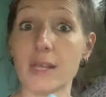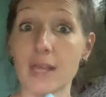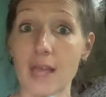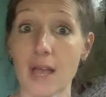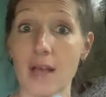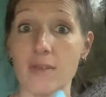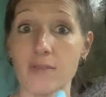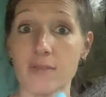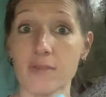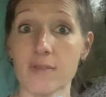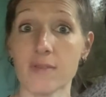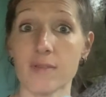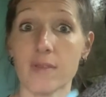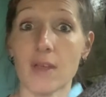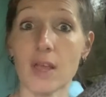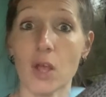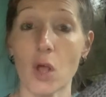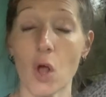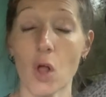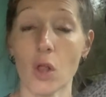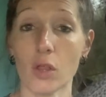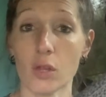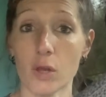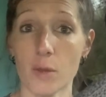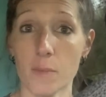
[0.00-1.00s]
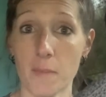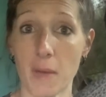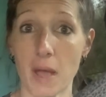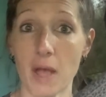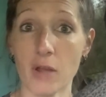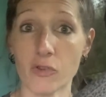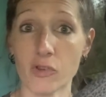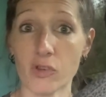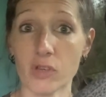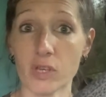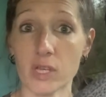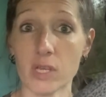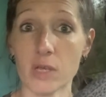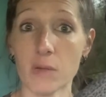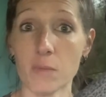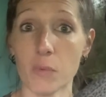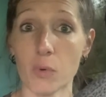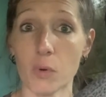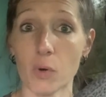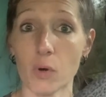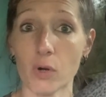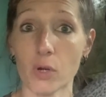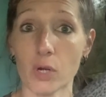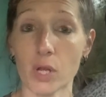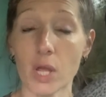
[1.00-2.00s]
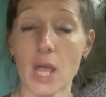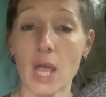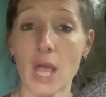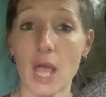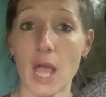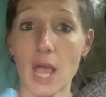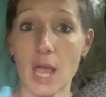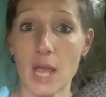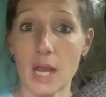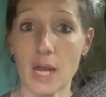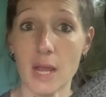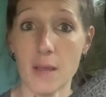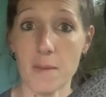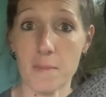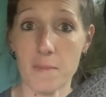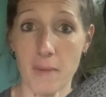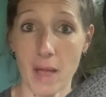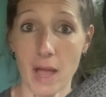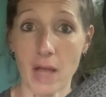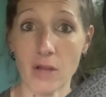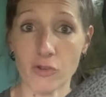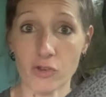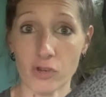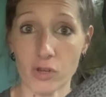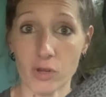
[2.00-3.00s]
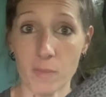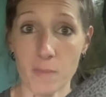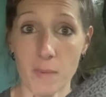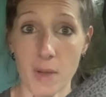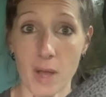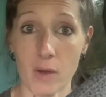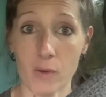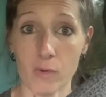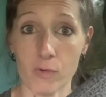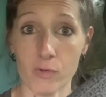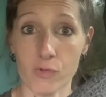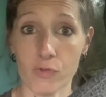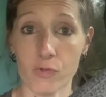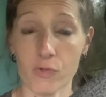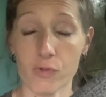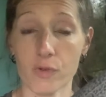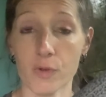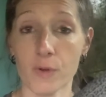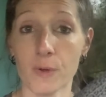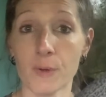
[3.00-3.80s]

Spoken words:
yes, they call it a magic keyboard and a magic mouse.